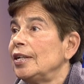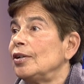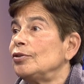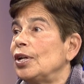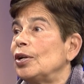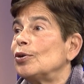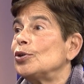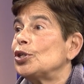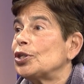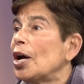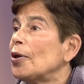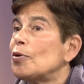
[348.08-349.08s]
that
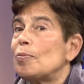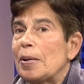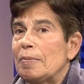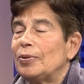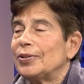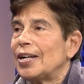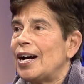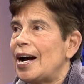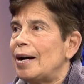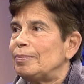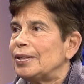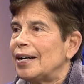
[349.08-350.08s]
urges other people to
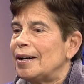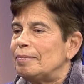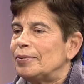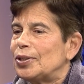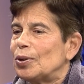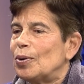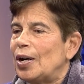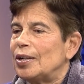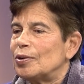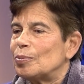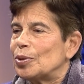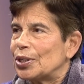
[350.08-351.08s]
opt up to
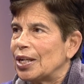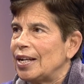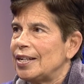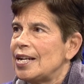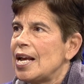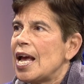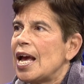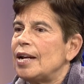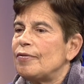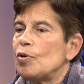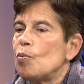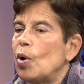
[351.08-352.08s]
100%. And
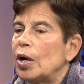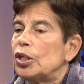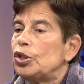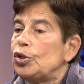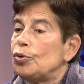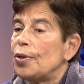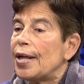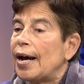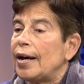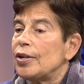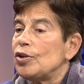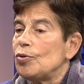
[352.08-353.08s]
if you want to do
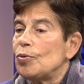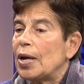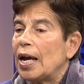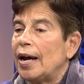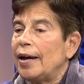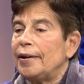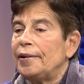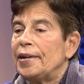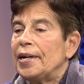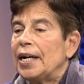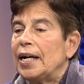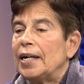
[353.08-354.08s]
that, you can
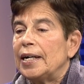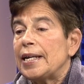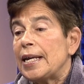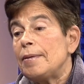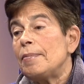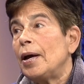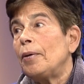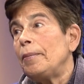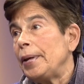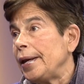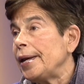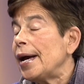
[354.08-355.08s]
email
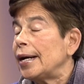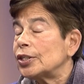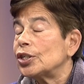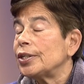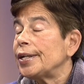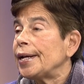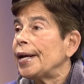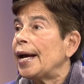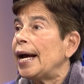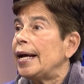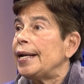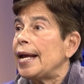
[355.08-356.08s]
me actually
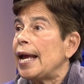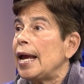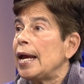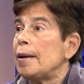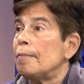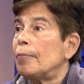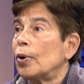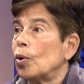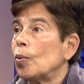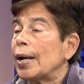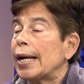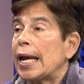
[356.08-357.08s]
at
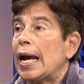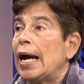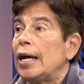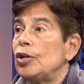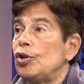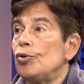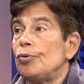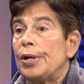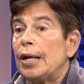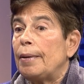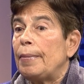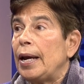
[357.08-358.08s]

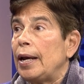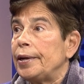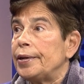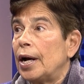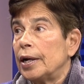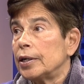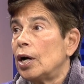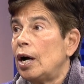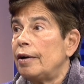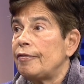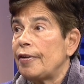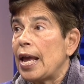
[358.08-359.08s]

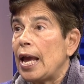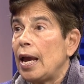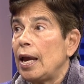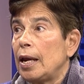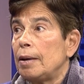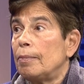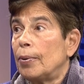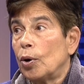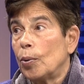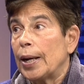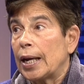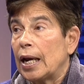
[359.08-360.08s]
aberwick@newtonma.gov,
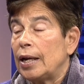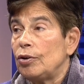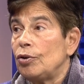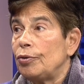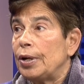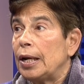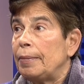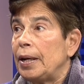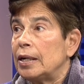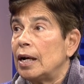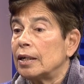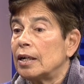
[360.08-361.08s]

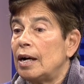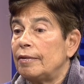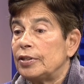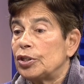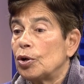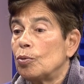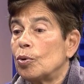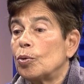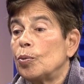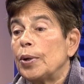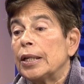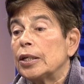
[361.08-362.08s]
aberwick@newtonma.gov. And so we're
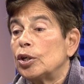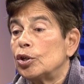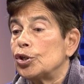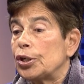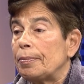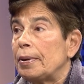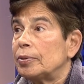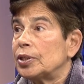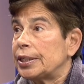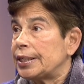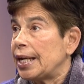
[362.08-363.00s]
really urging people to